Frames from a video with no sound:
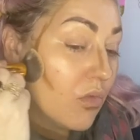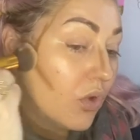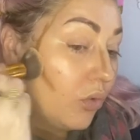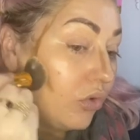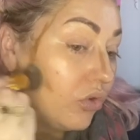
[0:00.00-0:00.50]

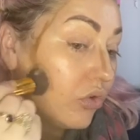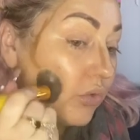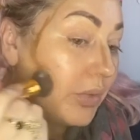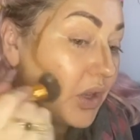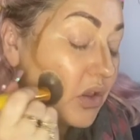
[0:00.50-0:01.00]
which just
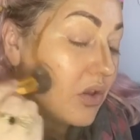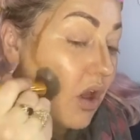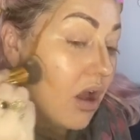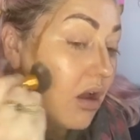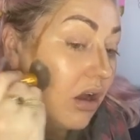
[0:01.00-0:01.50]
means
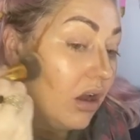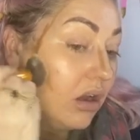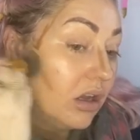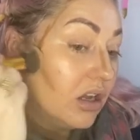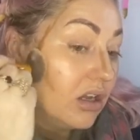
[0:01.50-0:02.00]

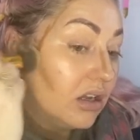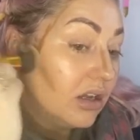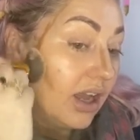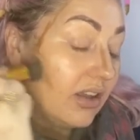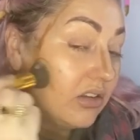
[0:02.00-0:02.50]

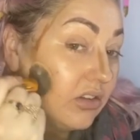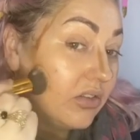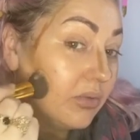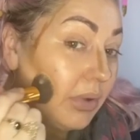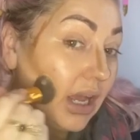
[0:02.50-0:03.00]
as this
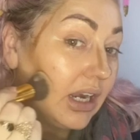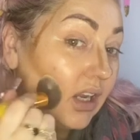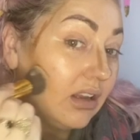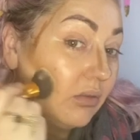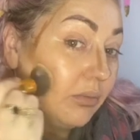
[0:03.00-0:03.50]
is
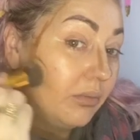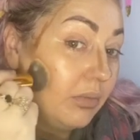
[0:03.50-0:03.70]
patting them,